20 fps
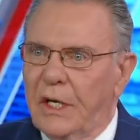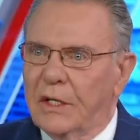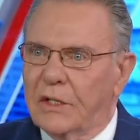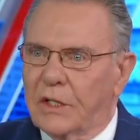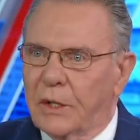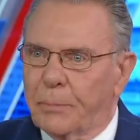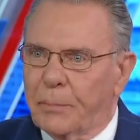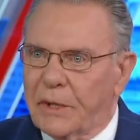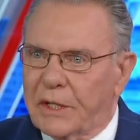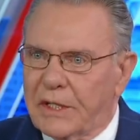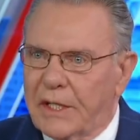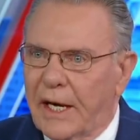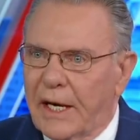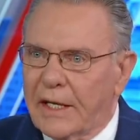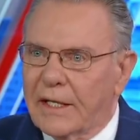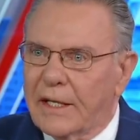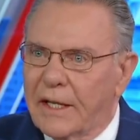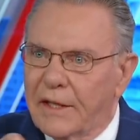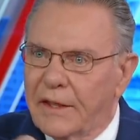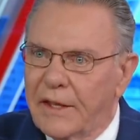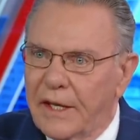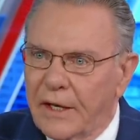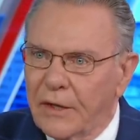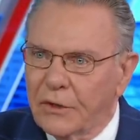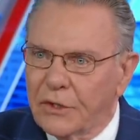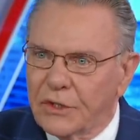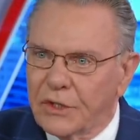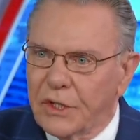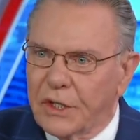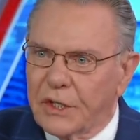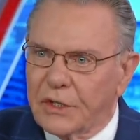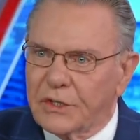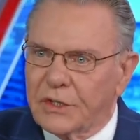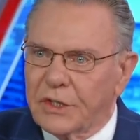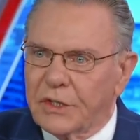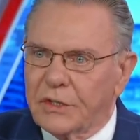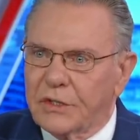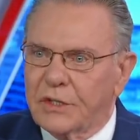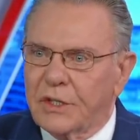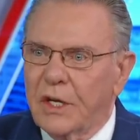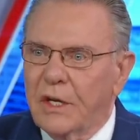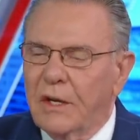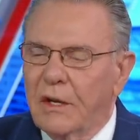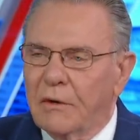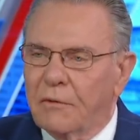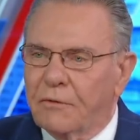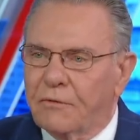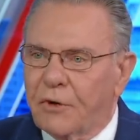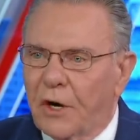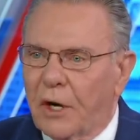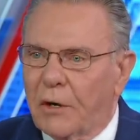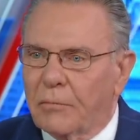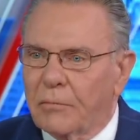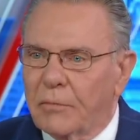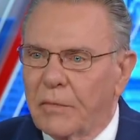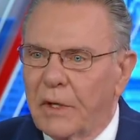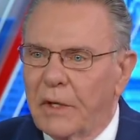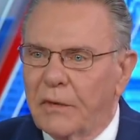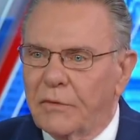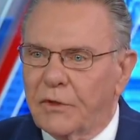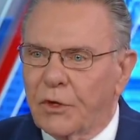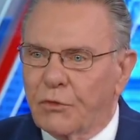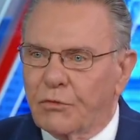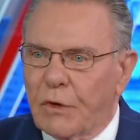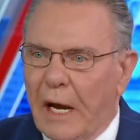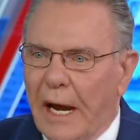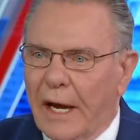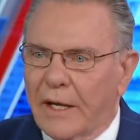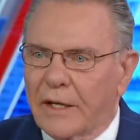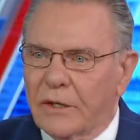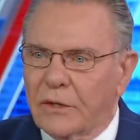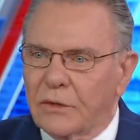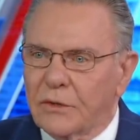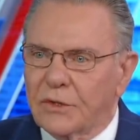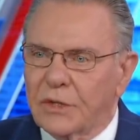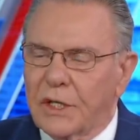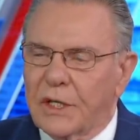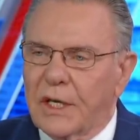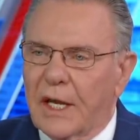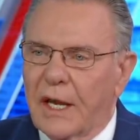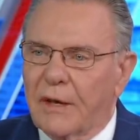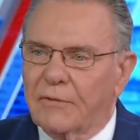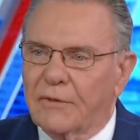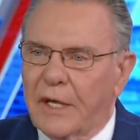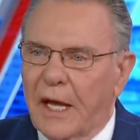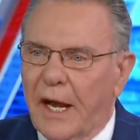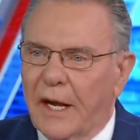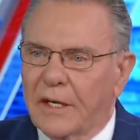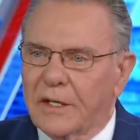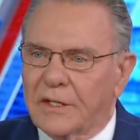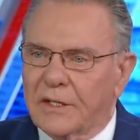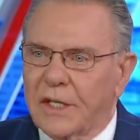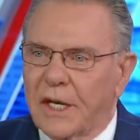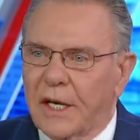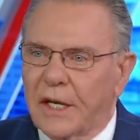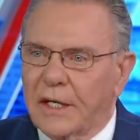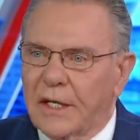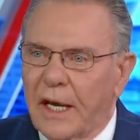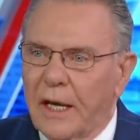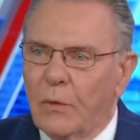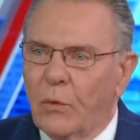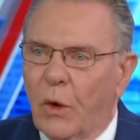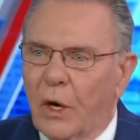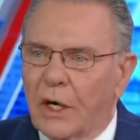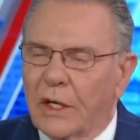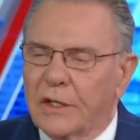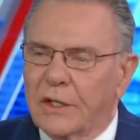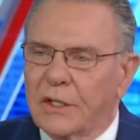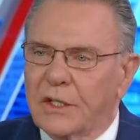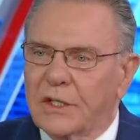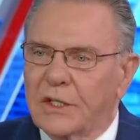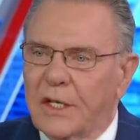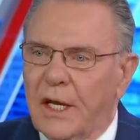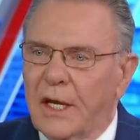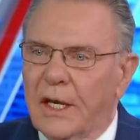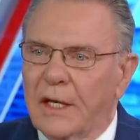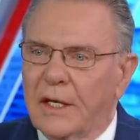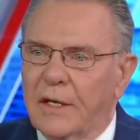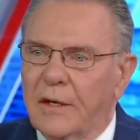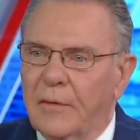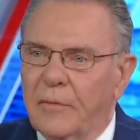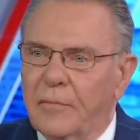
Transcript: to protect their citizens from the radicals in Afghanistan. And they wanted to stay.